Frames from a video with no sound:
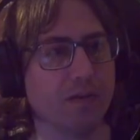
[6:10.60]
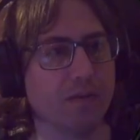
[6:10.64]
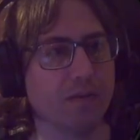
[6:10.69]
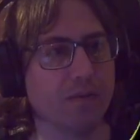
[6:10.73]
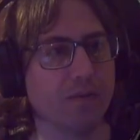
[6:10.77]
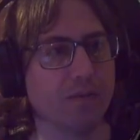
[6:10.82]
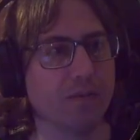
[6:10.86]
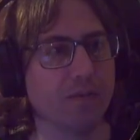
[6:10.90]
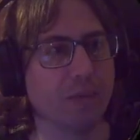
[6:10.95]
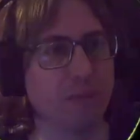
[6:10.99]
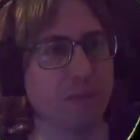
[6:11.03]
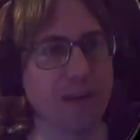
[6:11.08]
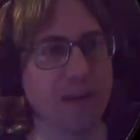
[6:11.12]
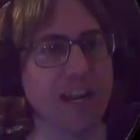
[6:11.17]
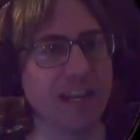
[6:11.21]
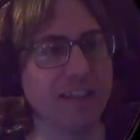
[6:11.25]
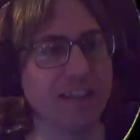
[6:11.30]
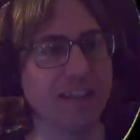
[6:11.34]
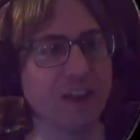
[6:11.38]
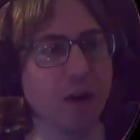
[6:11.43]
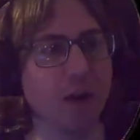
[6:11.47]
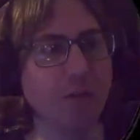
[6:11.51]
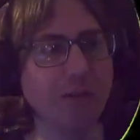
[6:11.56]
But we
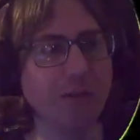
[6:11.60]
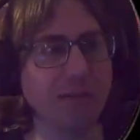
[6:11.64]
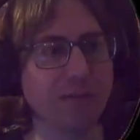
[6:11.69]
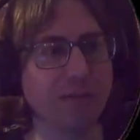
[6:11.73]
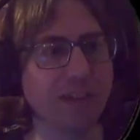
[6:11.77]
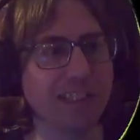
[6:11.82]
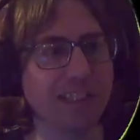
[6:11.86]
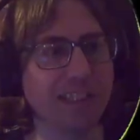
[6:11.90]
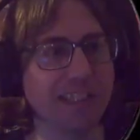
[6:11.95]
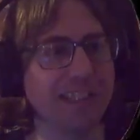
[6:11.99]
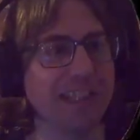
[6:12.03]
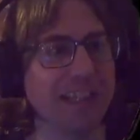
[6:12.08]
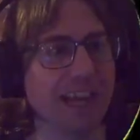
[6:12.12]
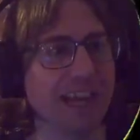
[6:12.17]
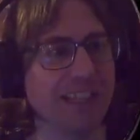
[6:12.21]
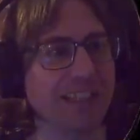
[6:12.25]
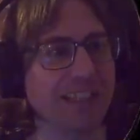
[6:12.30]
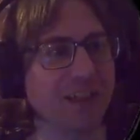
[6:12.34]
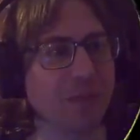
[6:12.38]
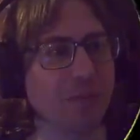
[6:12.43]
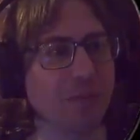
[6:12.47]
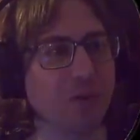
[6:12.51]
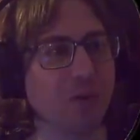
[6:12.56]
need those ones in that
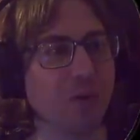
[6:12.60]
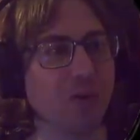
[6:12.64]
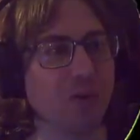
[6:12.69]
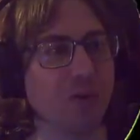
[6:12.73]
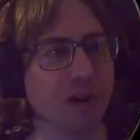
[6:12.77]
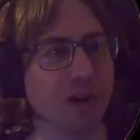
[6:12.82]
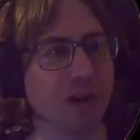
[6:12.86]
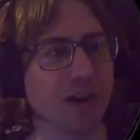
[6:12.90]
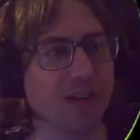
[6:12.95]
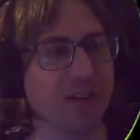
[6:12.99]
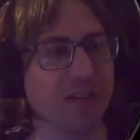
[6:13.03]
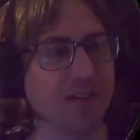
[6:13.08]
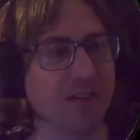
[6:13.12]
top corner.